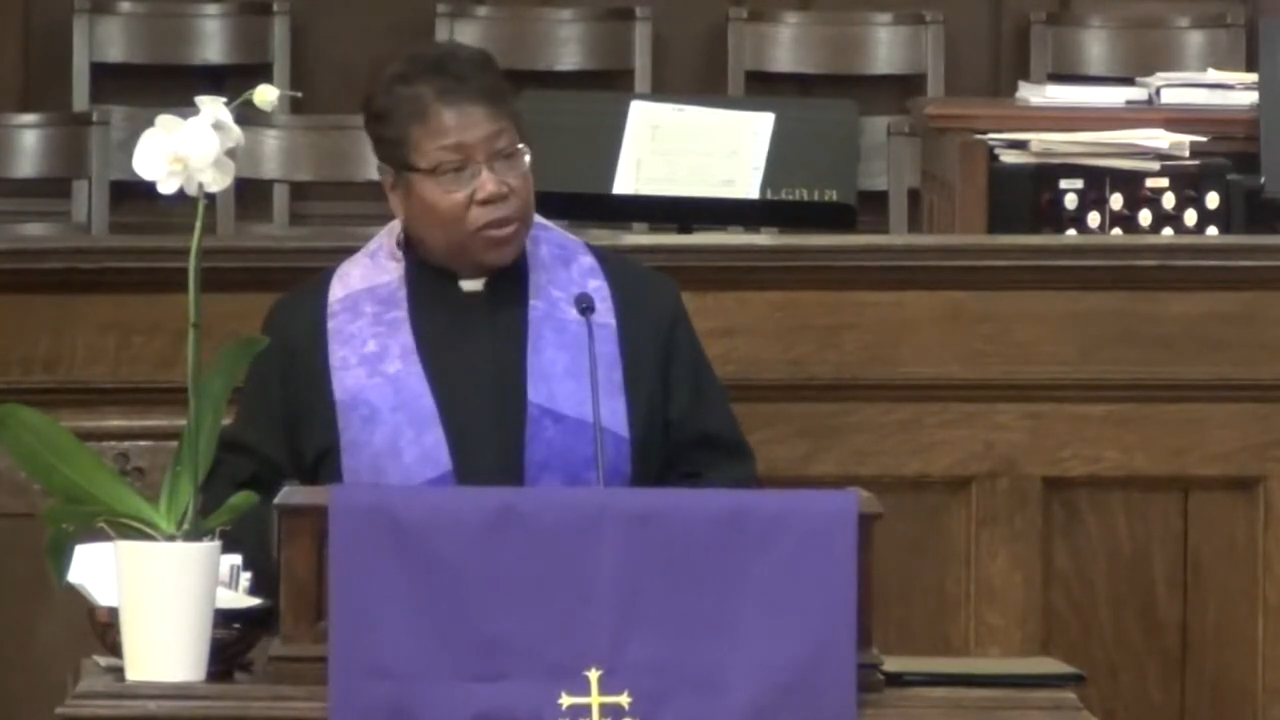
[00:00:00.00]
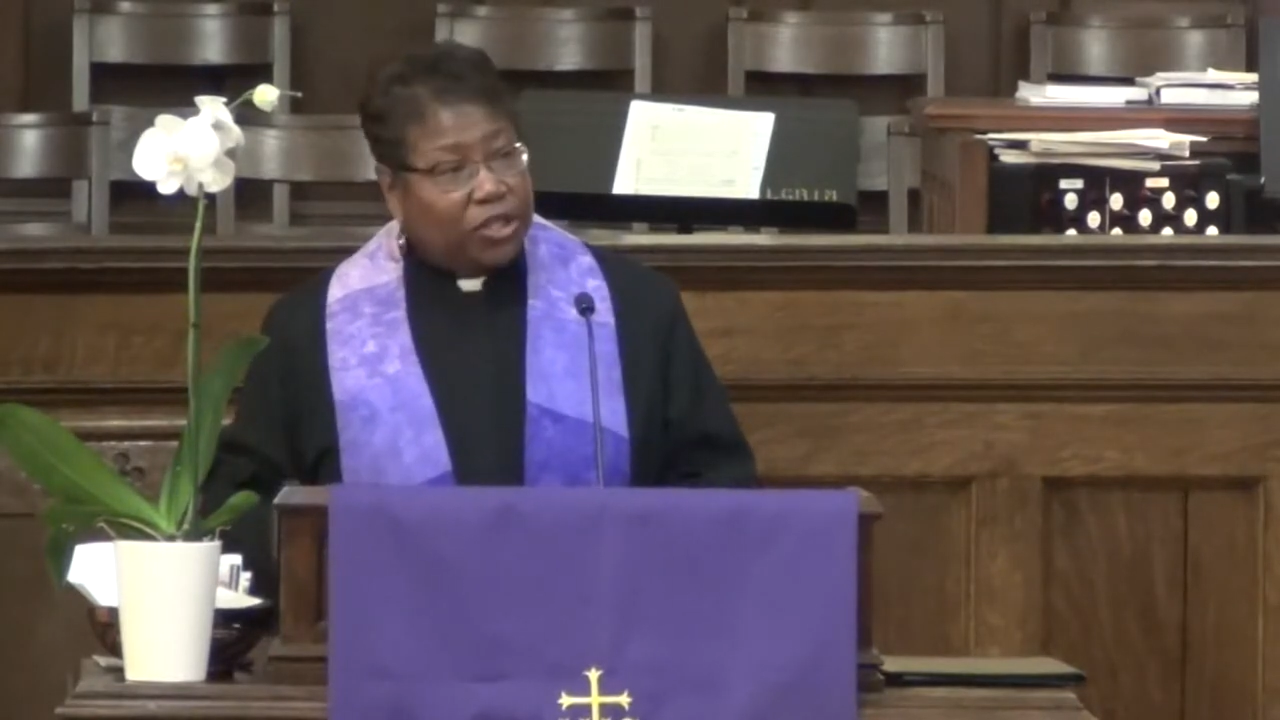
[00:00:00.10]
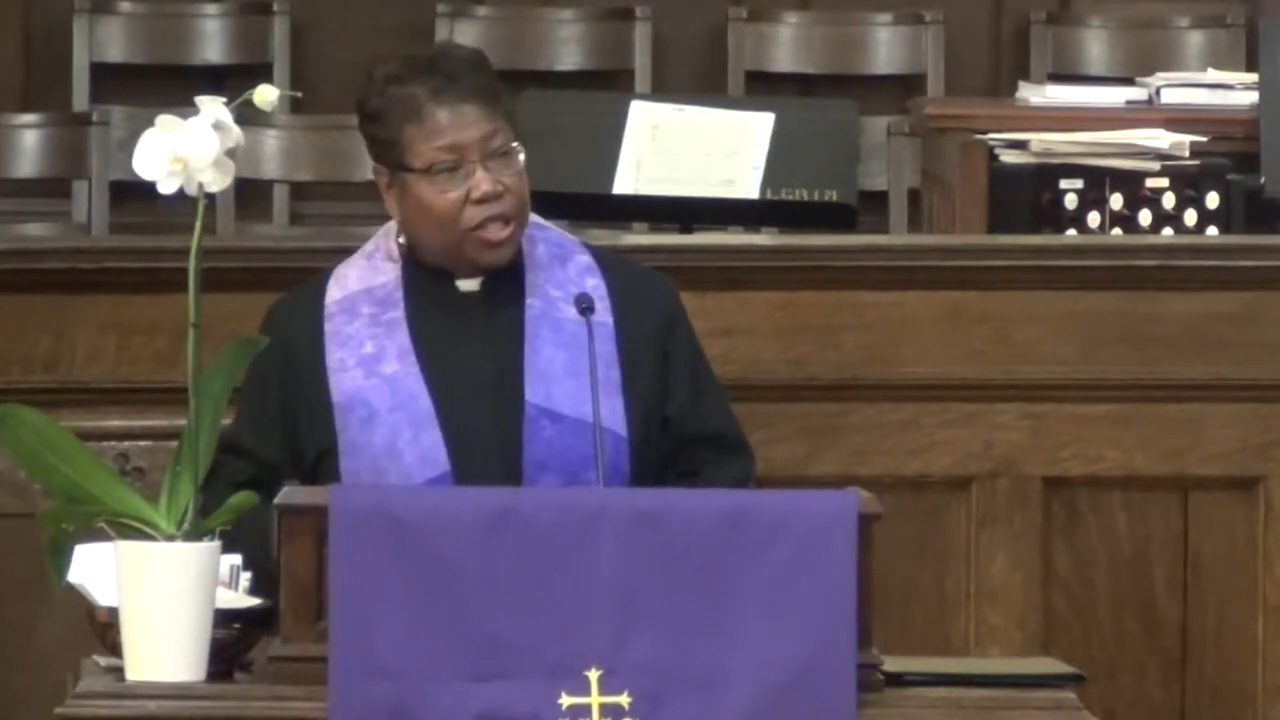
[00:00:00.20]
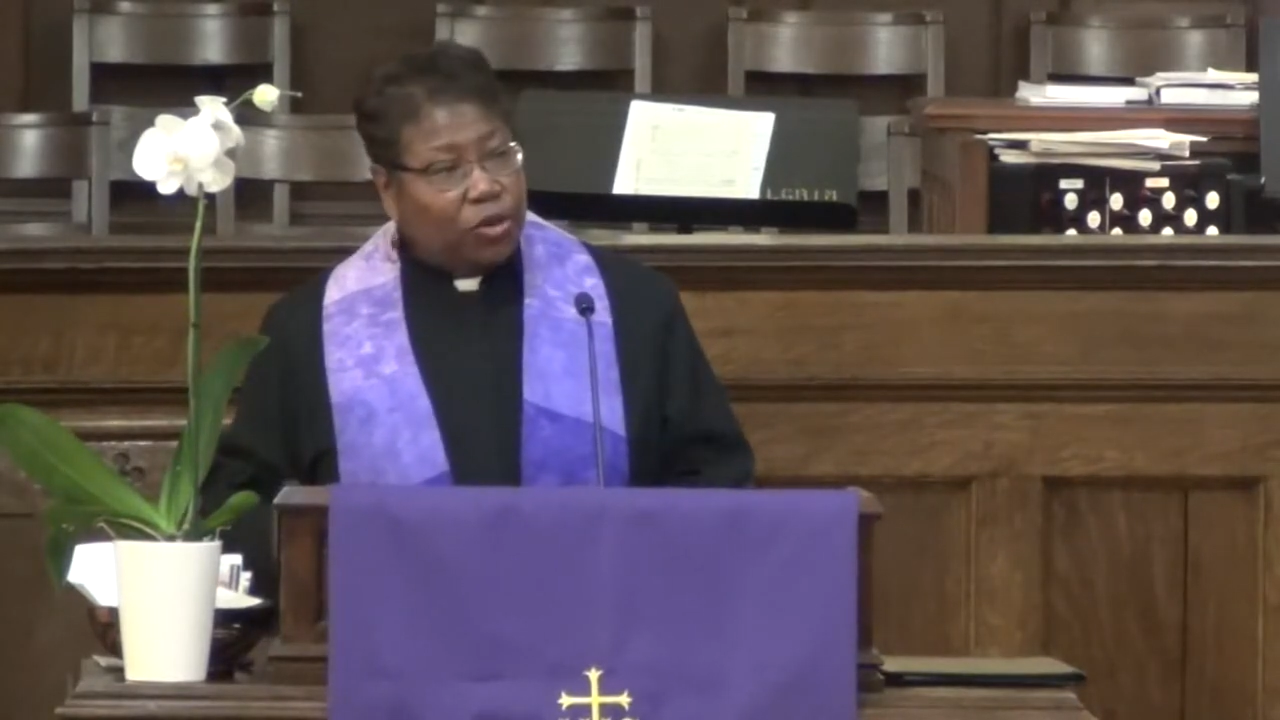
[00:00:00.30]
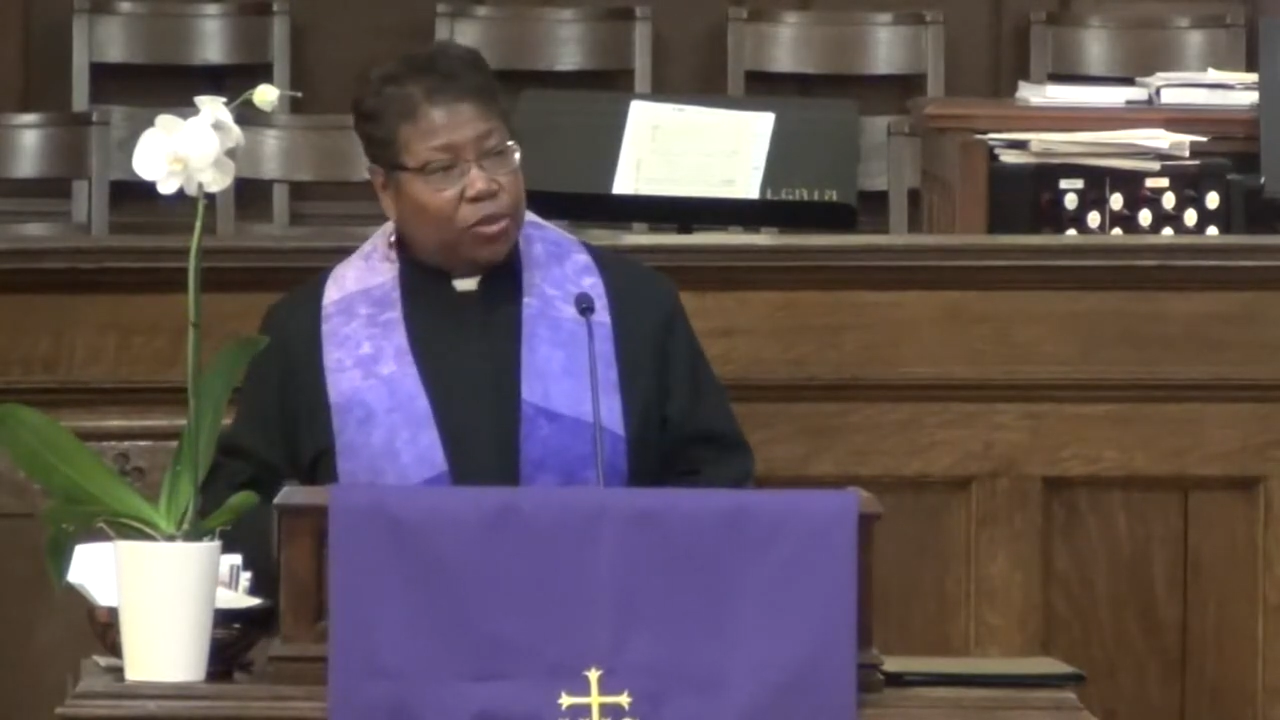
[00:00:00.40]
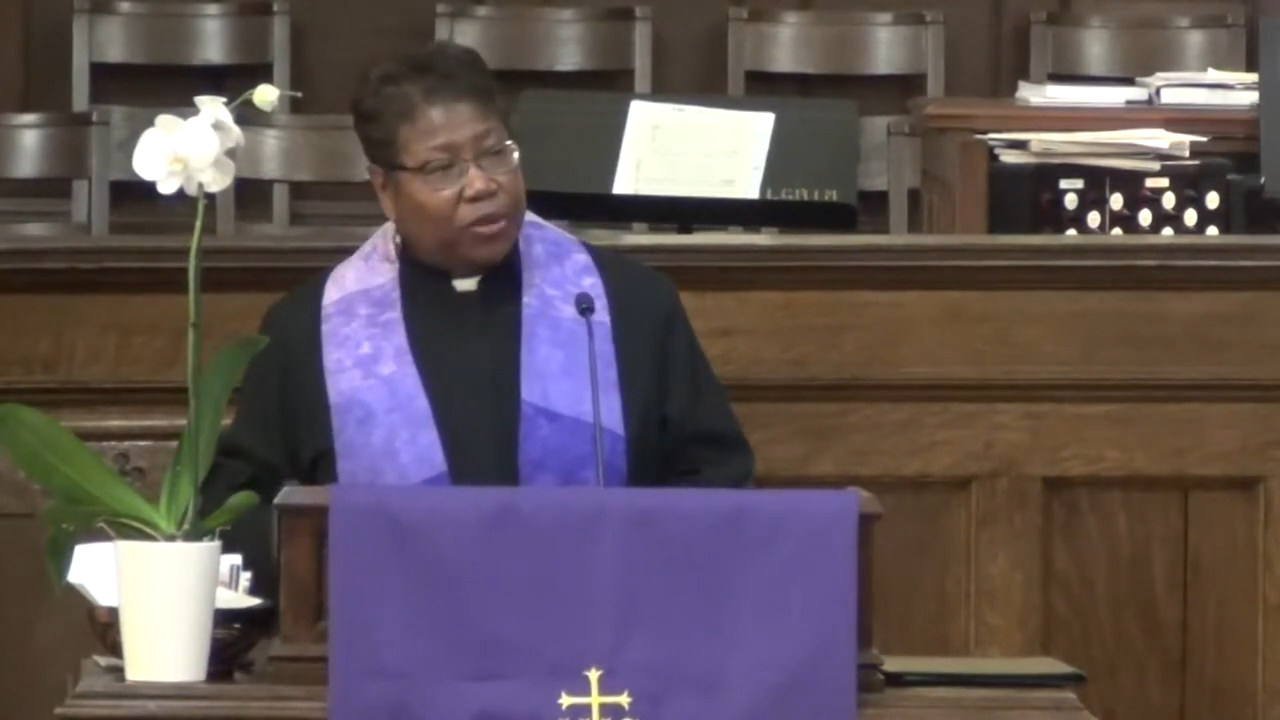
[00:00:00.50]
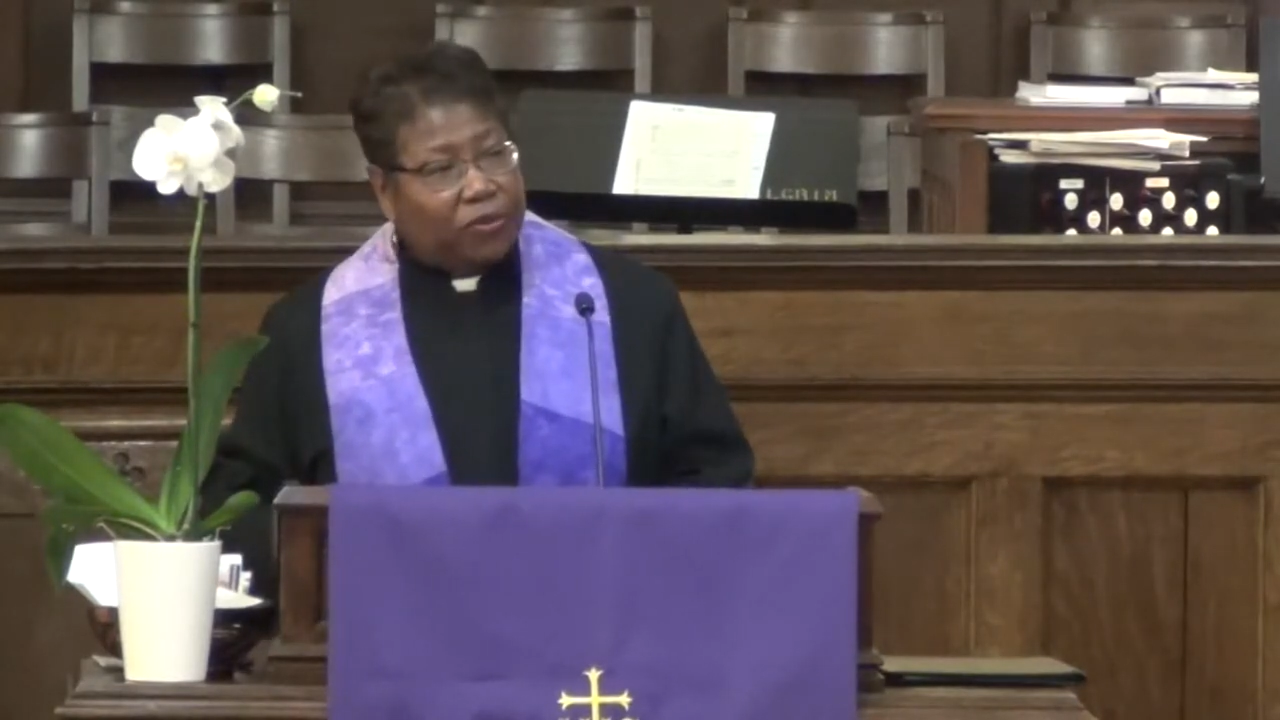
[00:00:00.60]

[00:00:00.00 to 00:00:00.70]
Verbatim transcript: which they will be